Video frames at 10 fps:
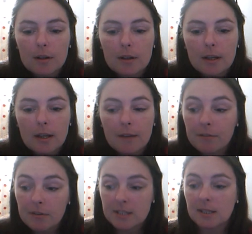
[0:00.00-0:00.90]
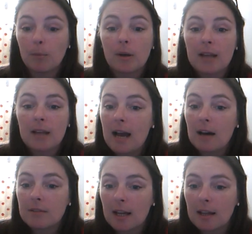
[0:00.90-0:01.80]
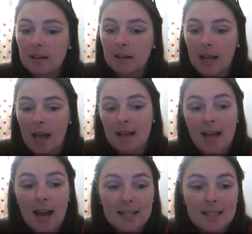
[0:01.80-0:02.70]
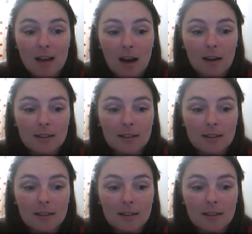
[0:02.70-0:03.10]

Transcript: if there is someone out there that has had it done